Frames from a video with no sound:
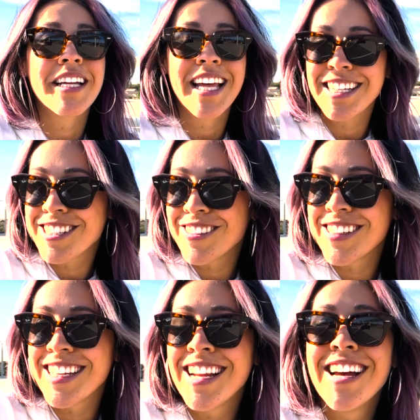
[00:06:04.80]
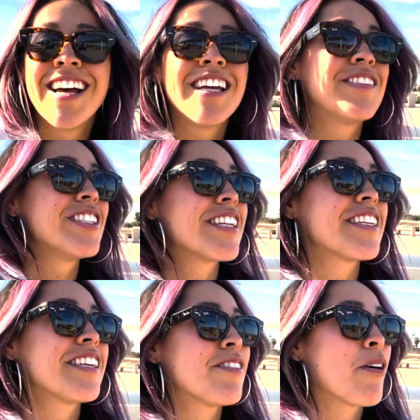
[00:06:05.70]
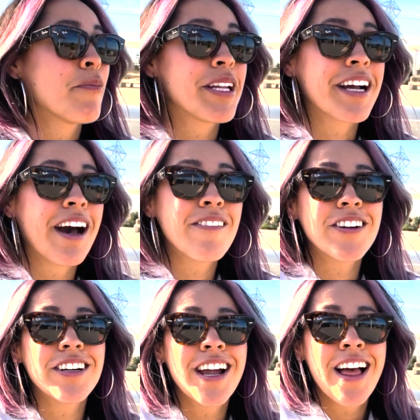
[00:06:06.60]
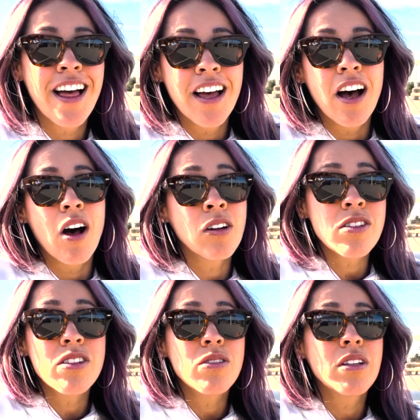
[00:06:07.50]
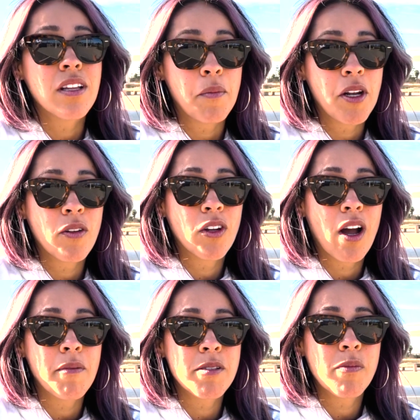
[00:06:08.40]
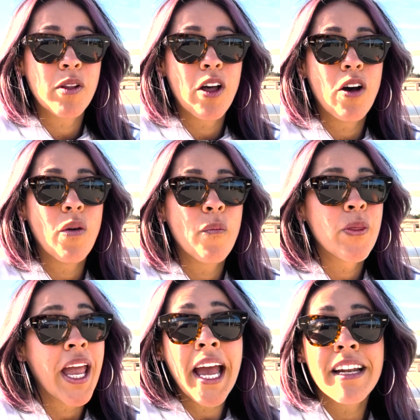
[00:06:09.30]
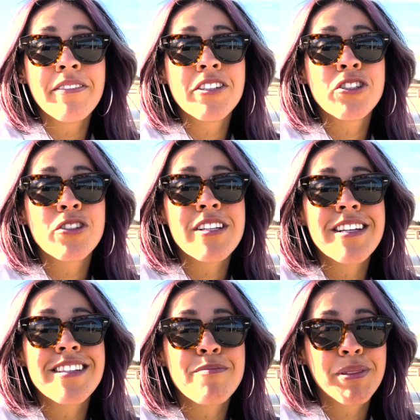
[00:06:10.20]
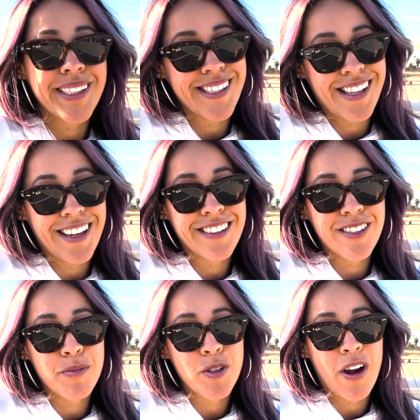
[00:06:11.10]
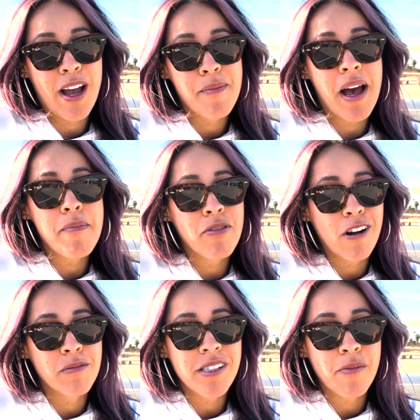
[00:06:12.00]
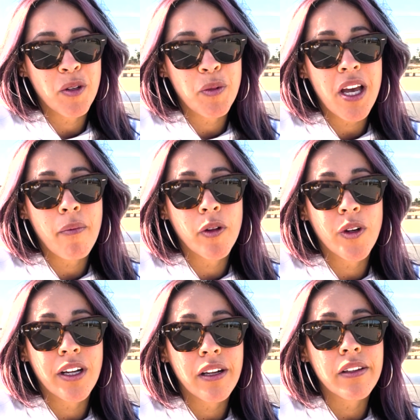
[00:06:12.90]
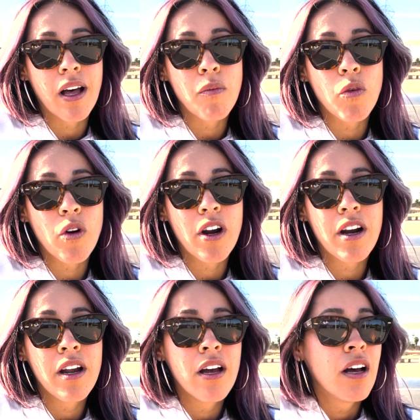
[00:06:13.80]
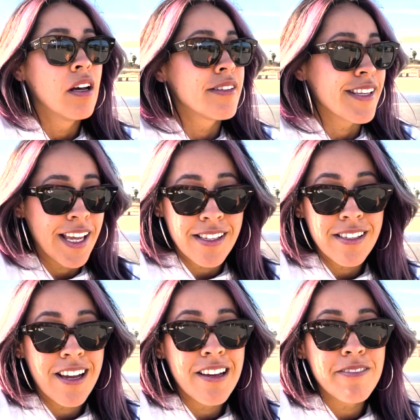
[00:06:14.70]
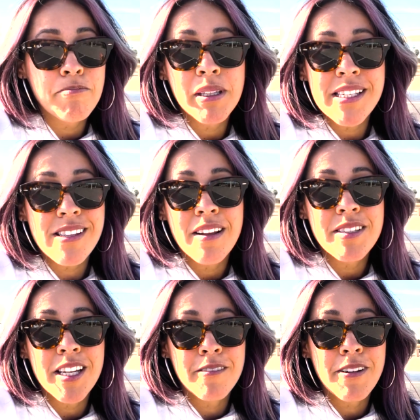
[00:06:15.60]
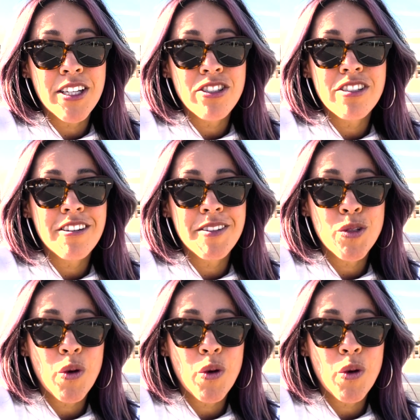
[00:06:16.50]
at getting to it. If there's anything you want me to cover, also let me know in the comments below. And if you enjoyed this, please like and subscribe. I promise I'm going to be uploading a lot more skate stuff, plus lifestyle and fashion stuff as